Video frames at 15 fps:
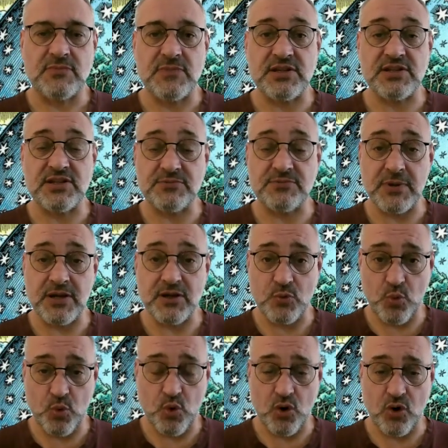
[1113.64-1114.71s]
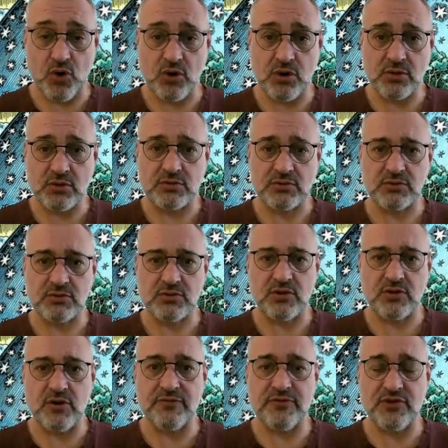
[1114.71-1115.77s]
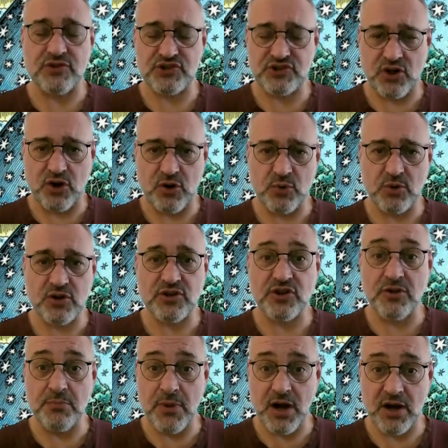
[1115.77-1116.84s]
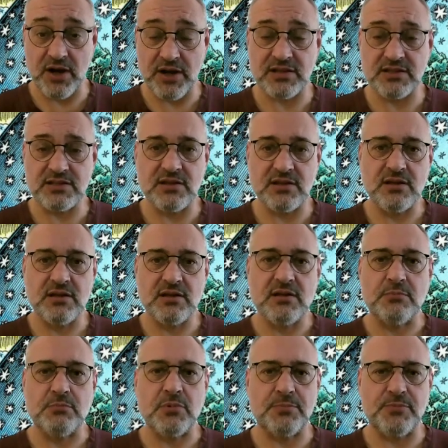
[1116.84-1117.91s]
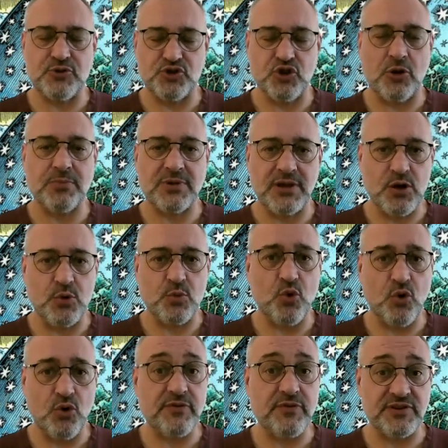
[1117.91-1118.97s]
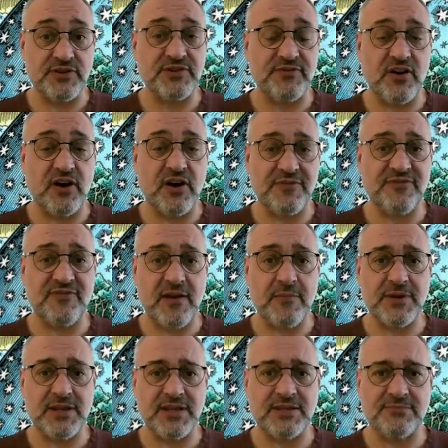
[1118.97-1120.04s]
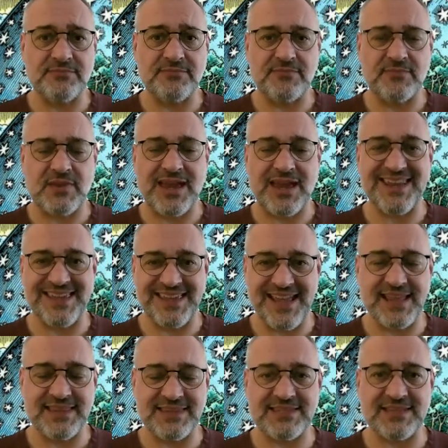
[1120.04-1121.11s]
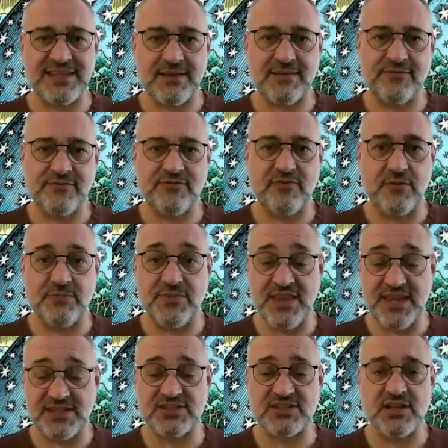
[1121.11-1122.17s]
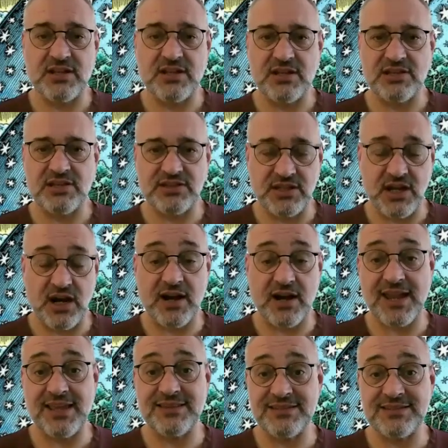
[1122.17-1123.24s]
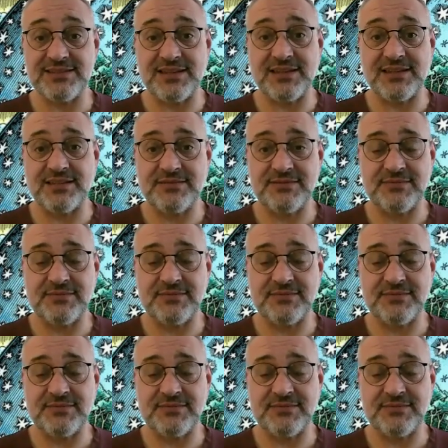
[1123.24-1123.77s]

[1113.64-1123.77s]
This has been a war of the soul and the mind, but predominantly a war of the divine feminine and against it from this dark entity.